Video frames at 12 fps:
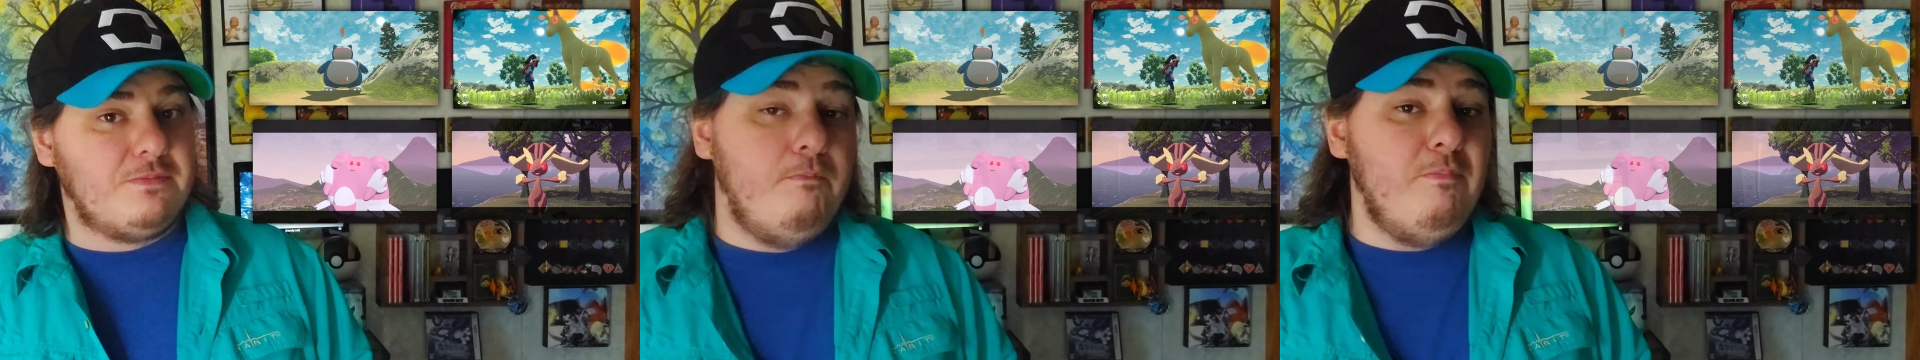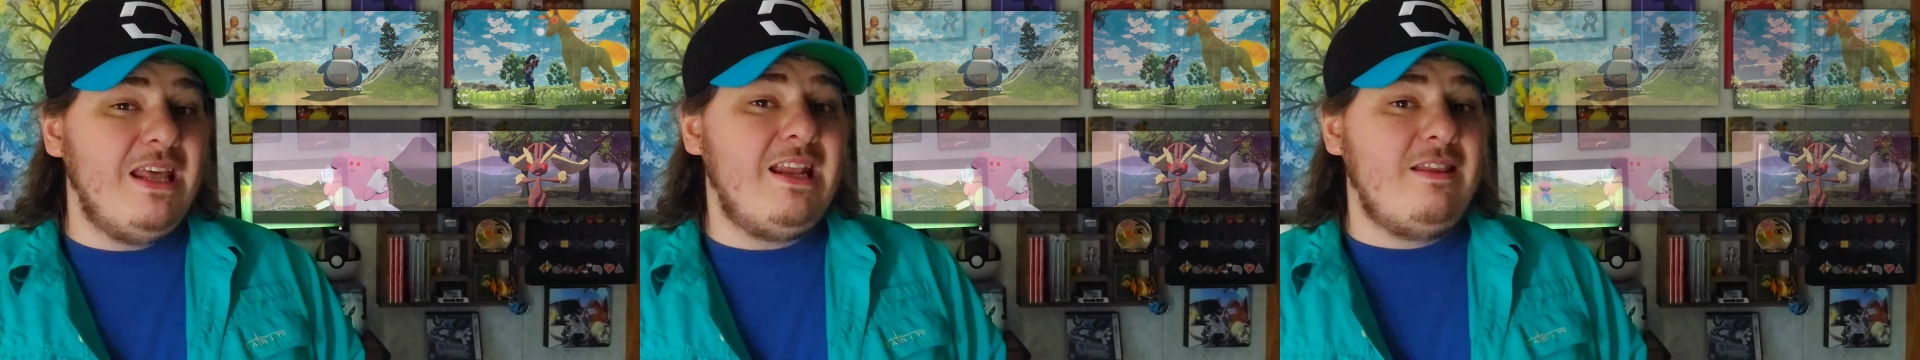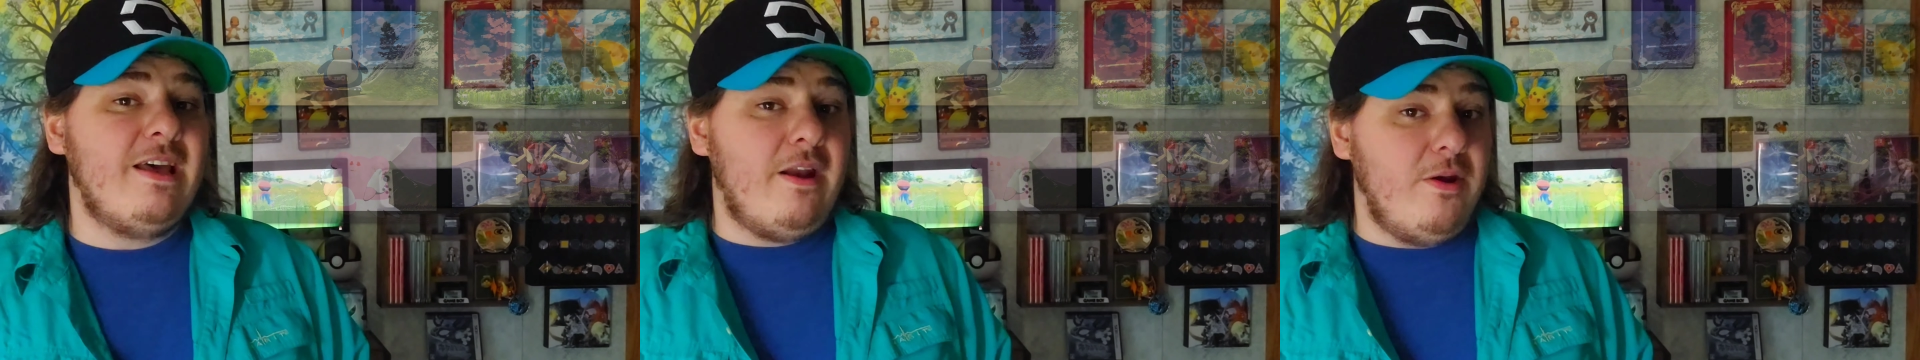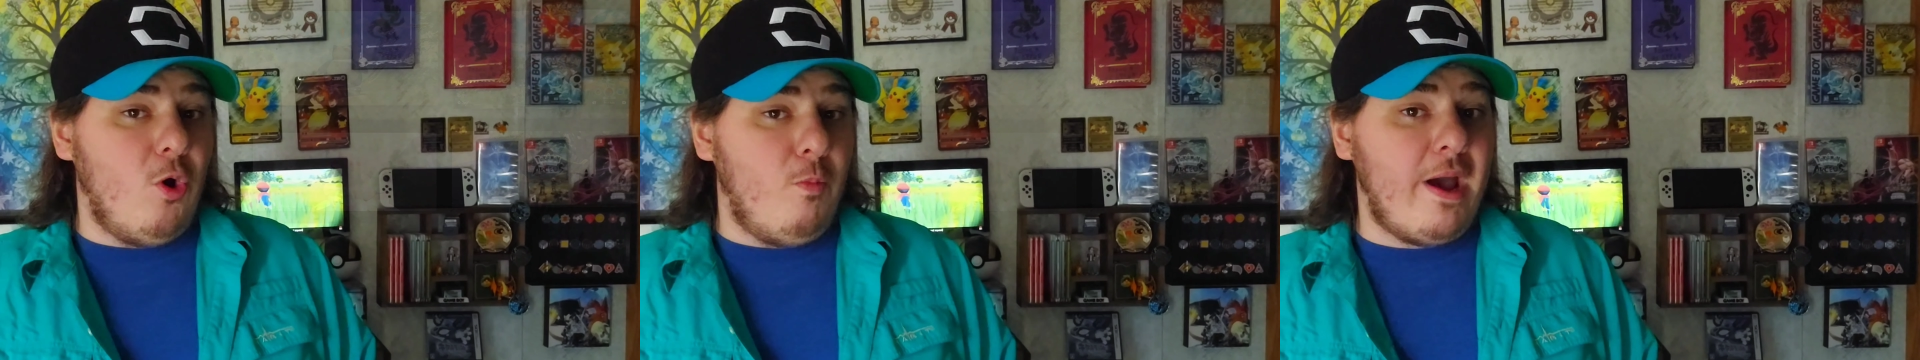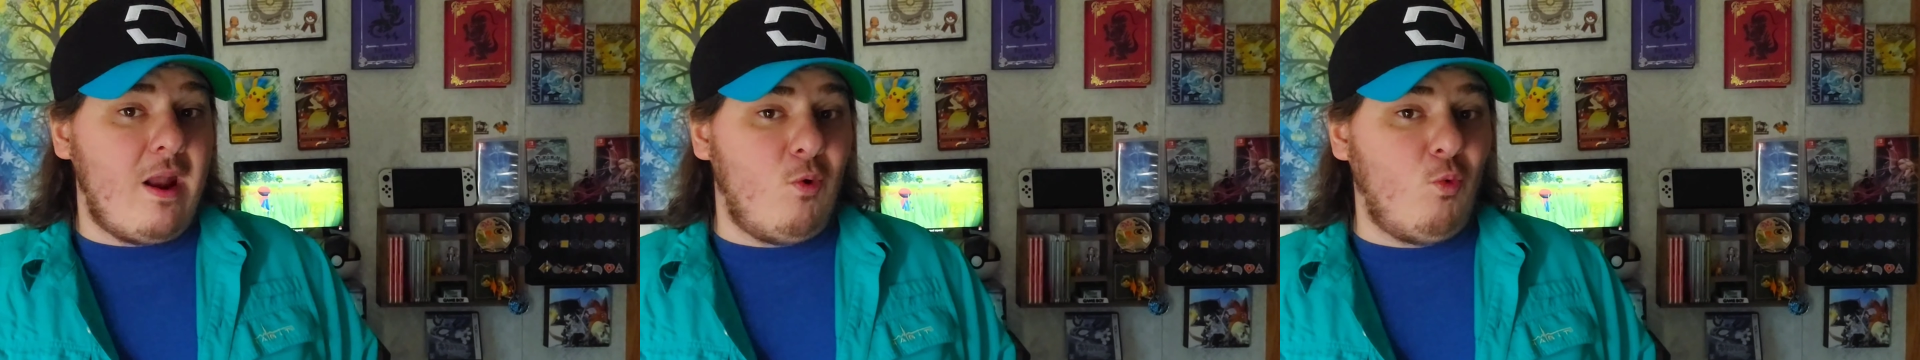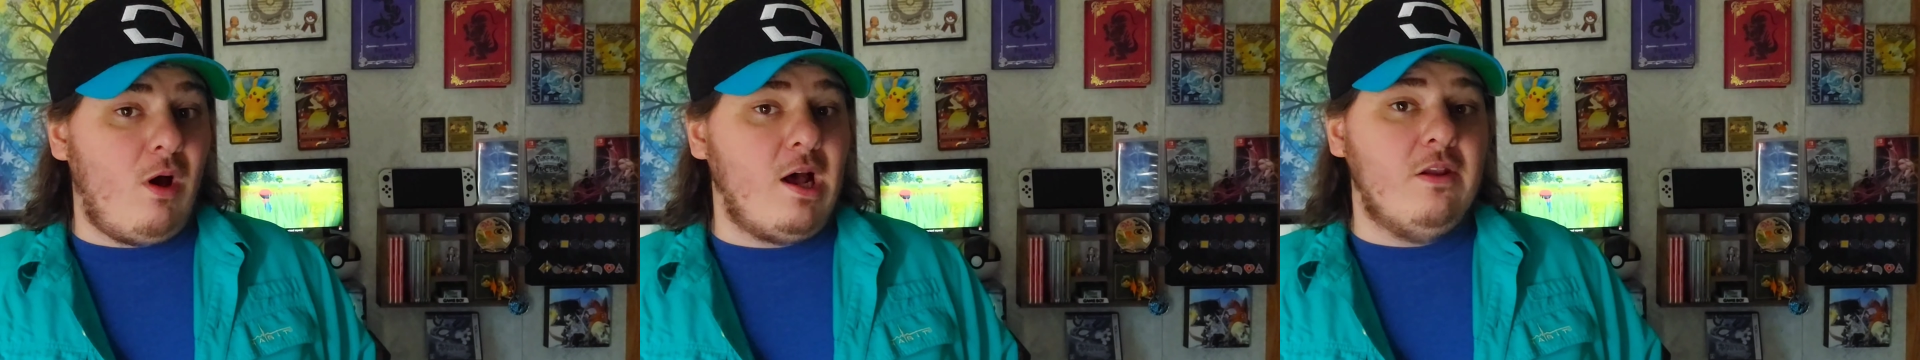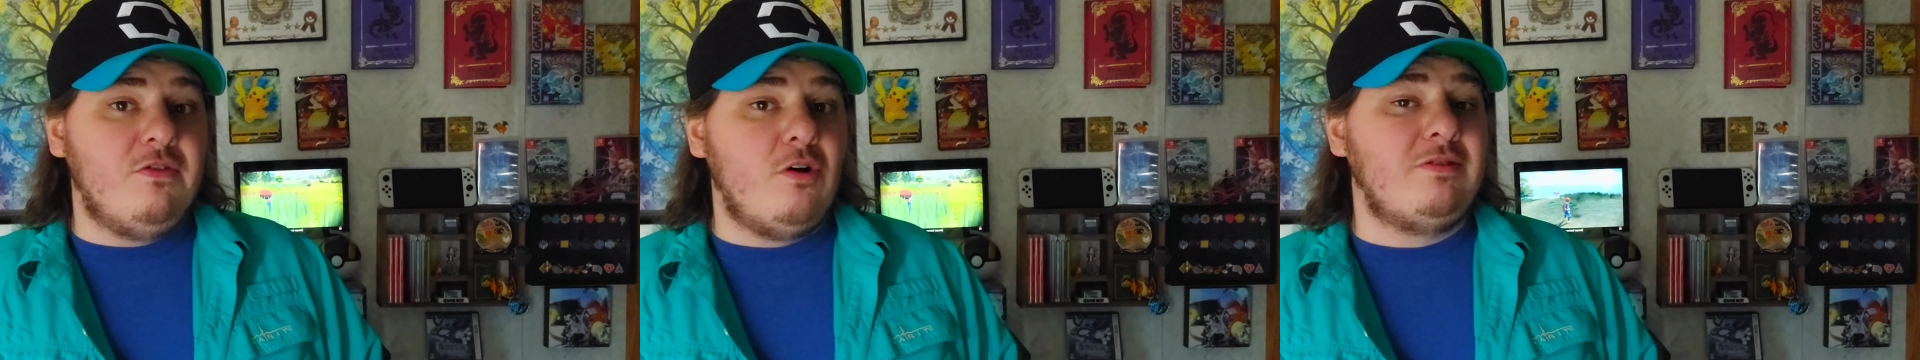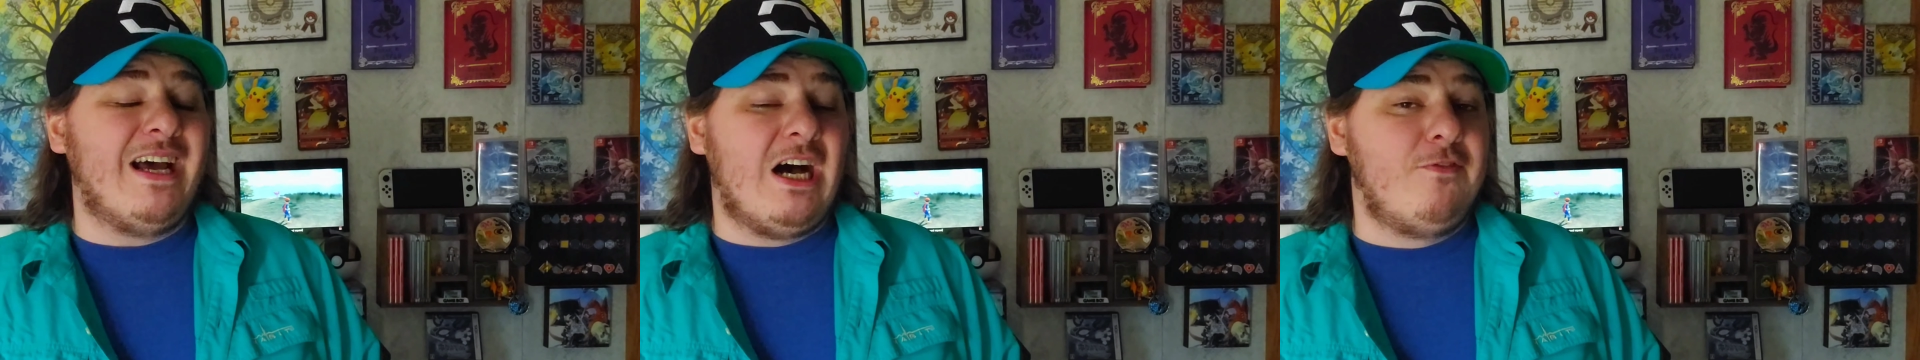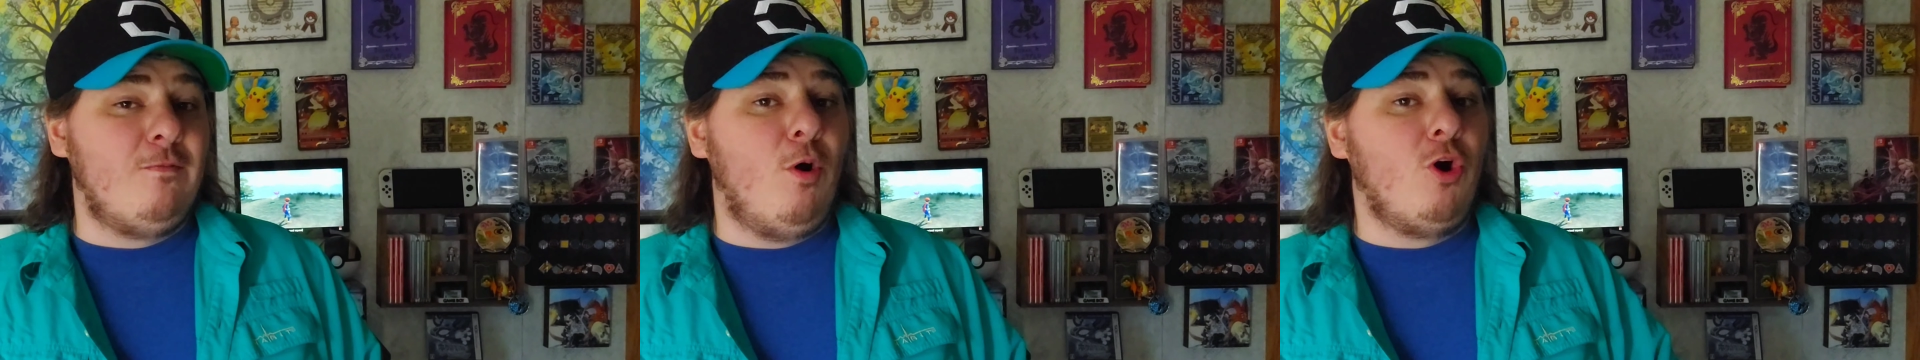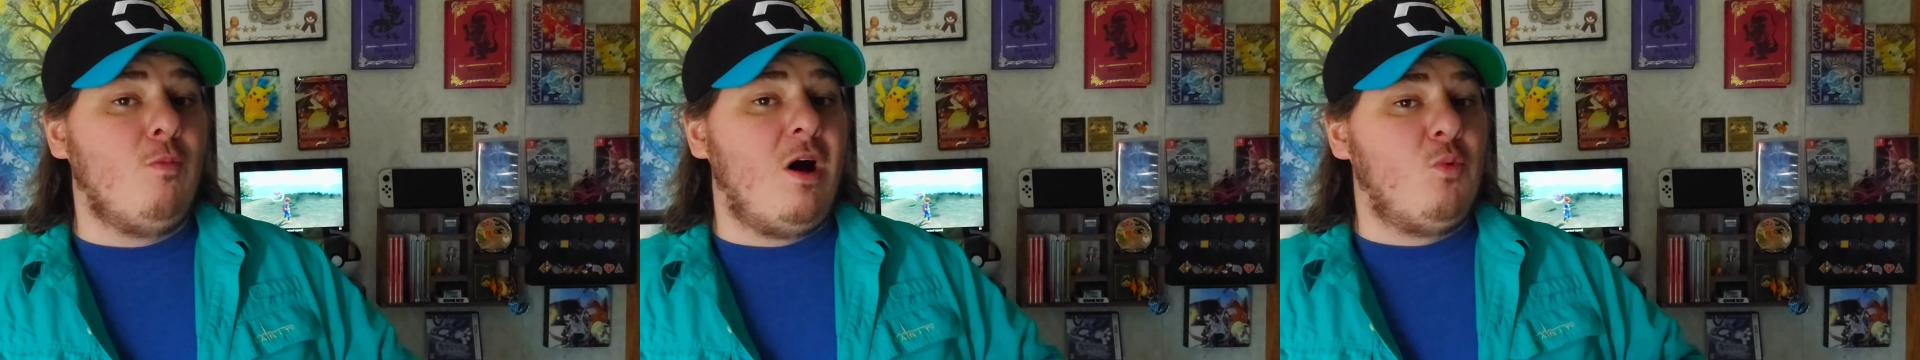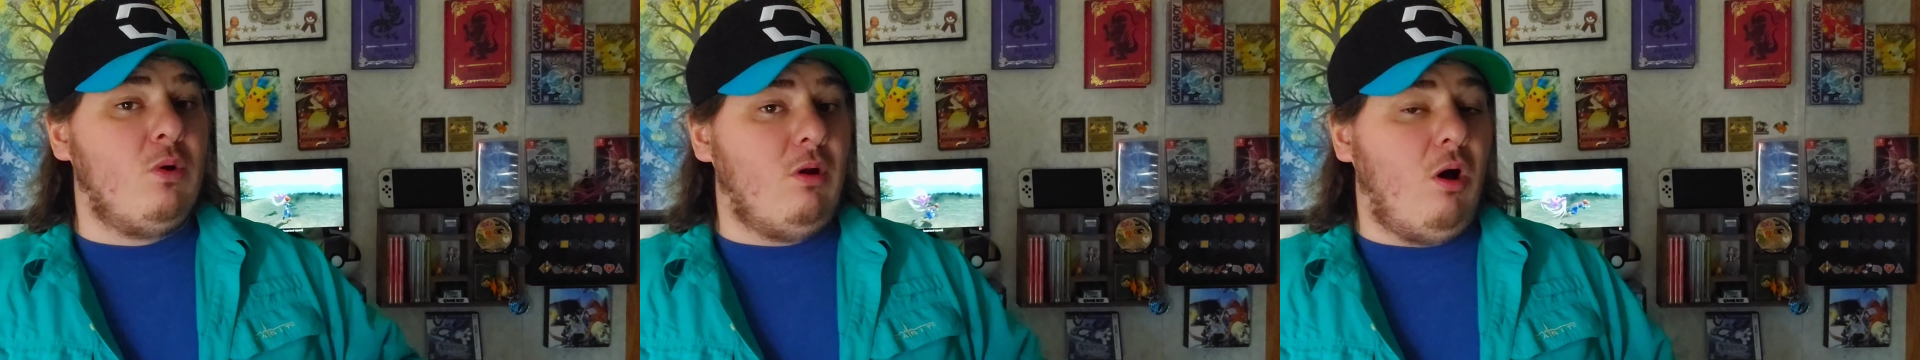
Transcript: meaning that no matter what, those Alpha Pokemon will